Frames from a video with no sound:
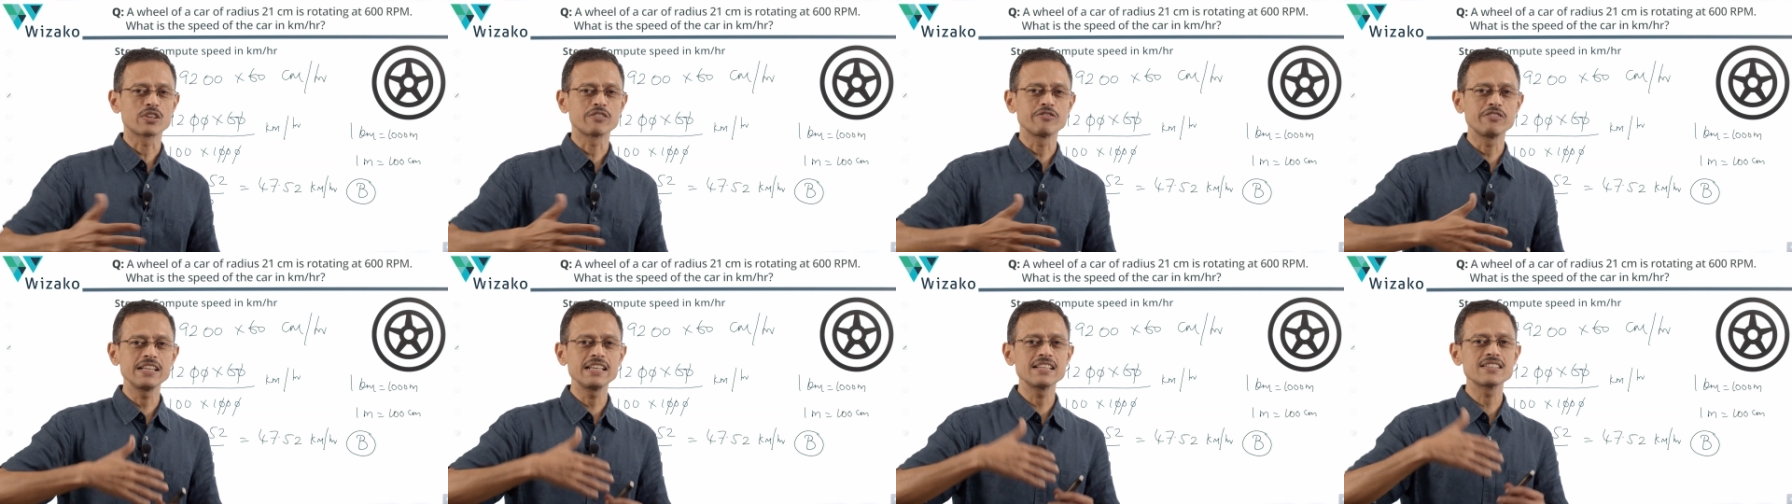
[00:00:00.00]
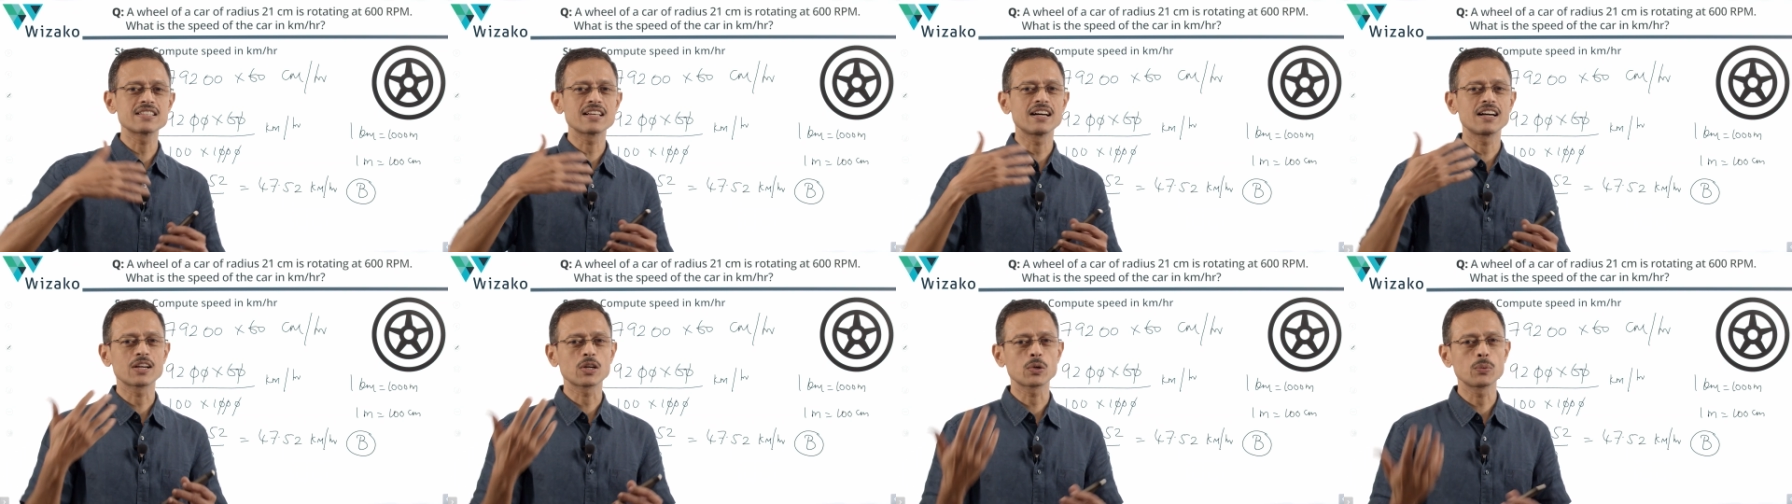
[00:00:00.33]

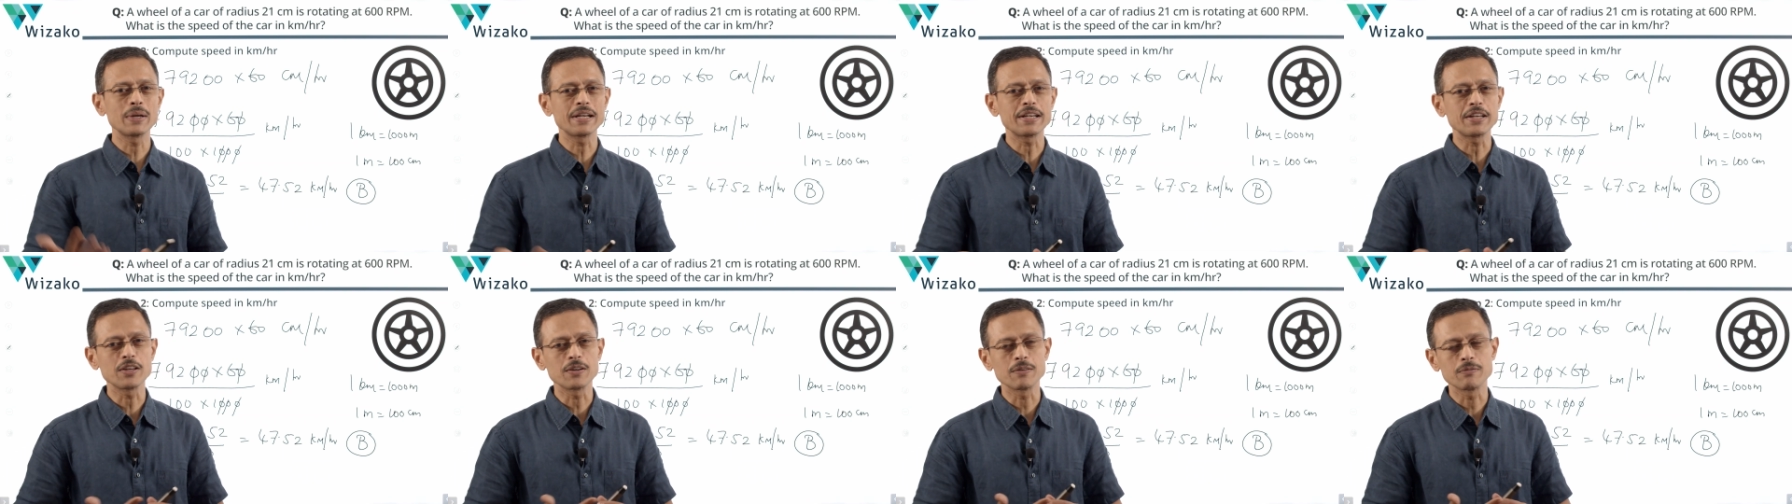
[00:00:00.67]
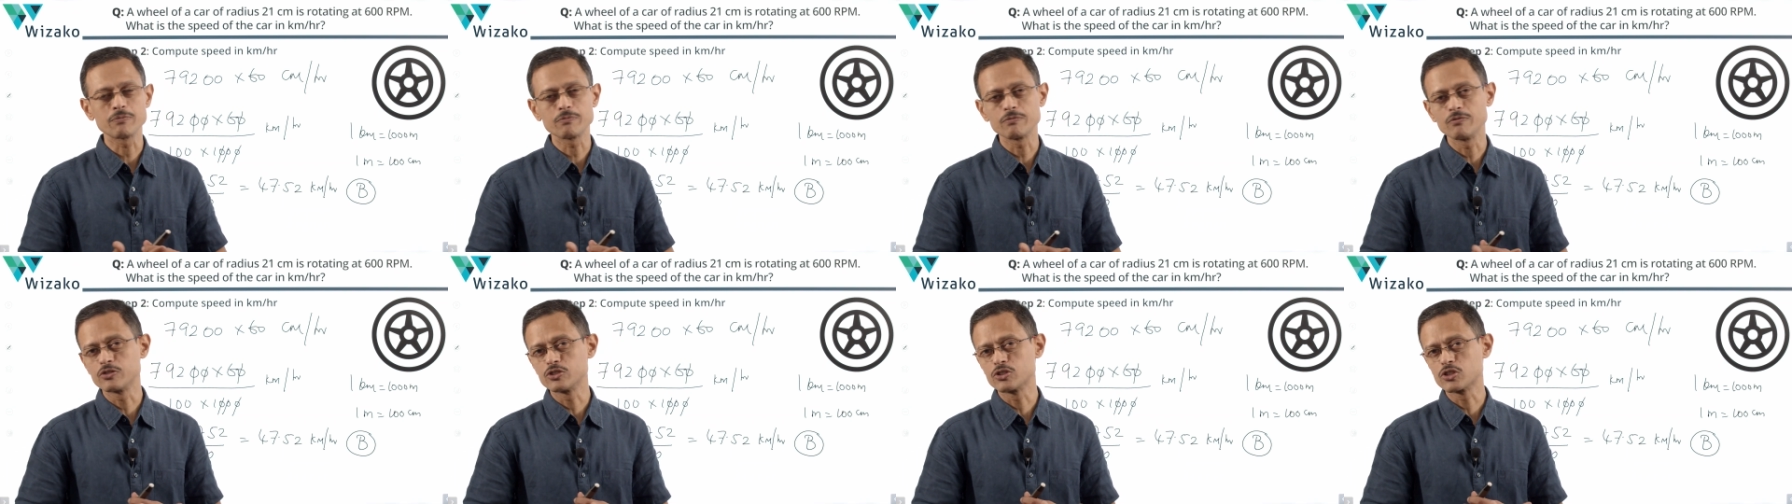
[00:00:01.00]
visa, quit your
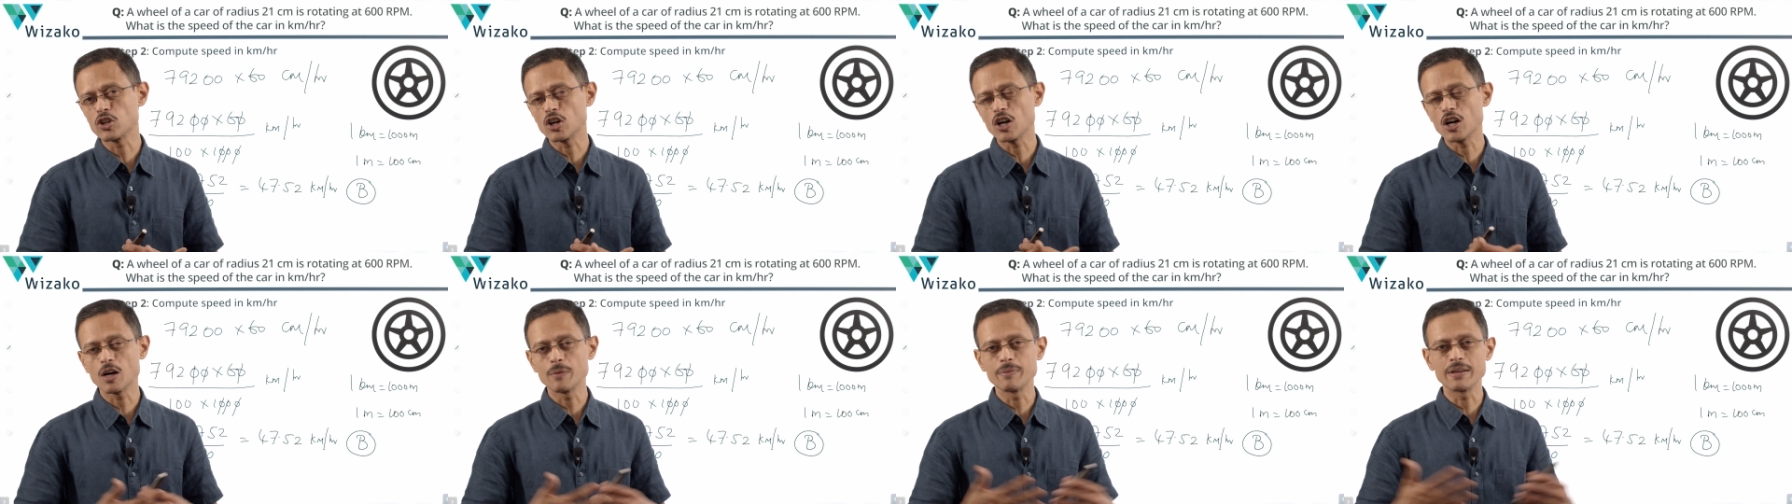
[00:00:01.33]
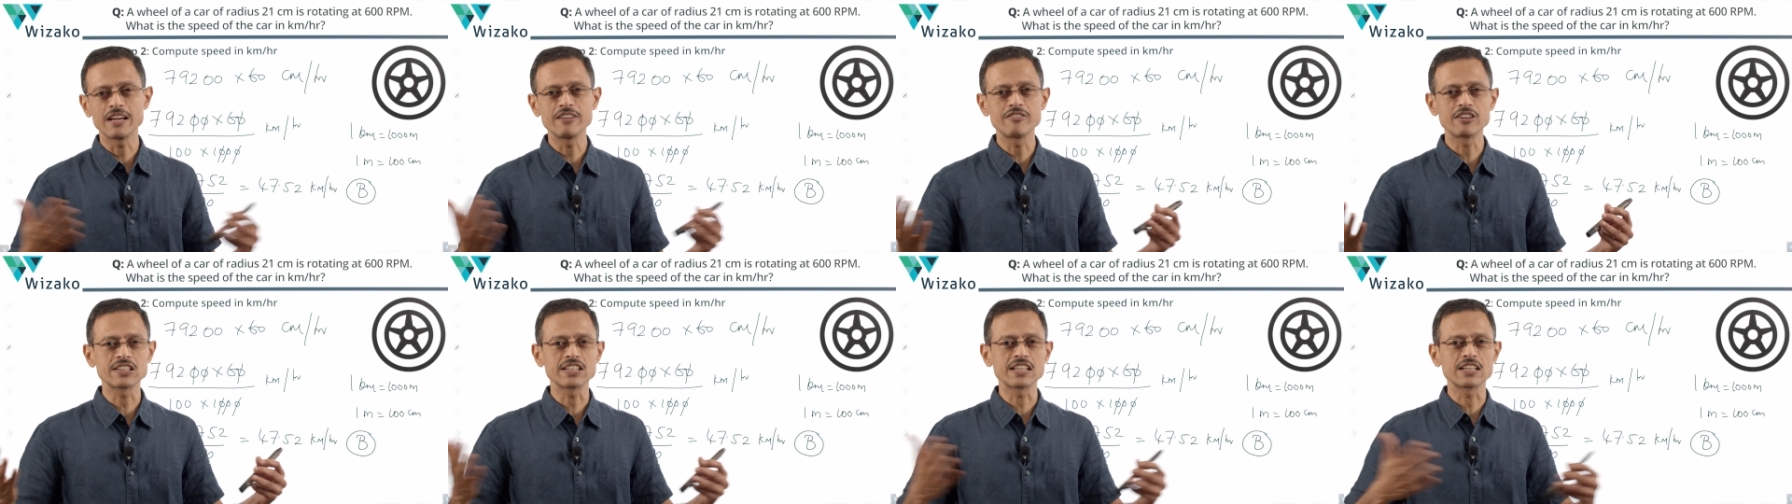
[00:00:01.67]
job,
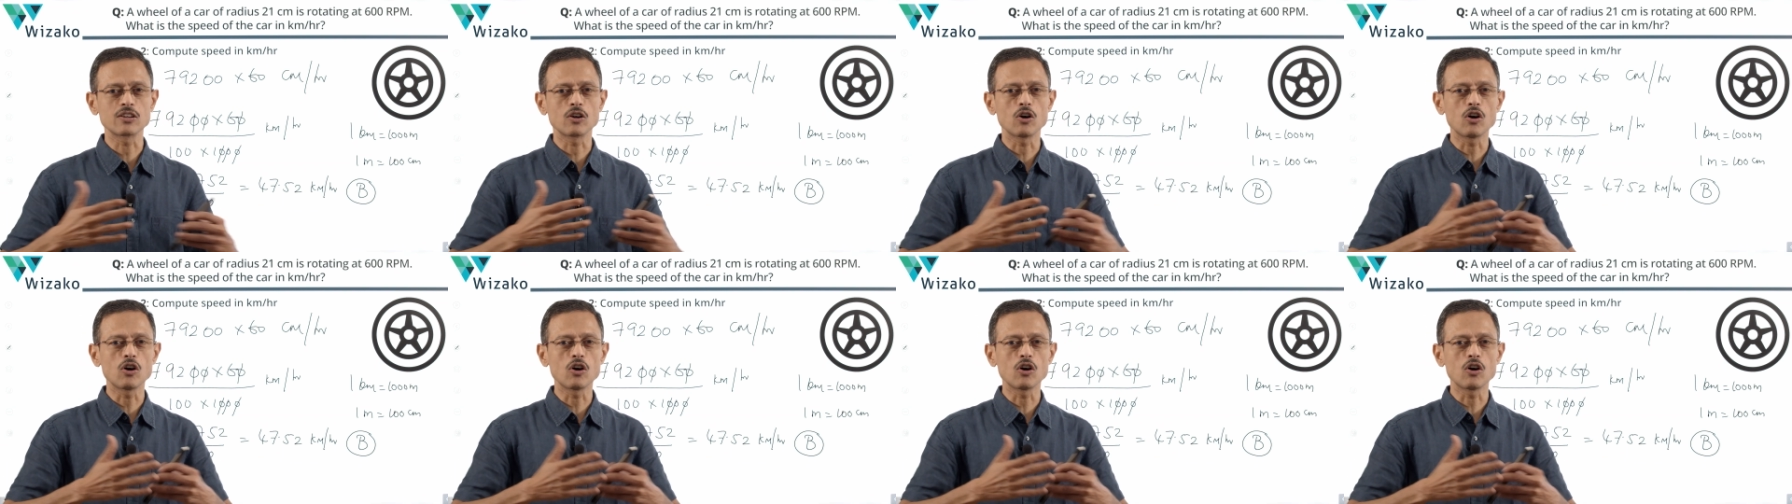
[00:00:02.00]
everything.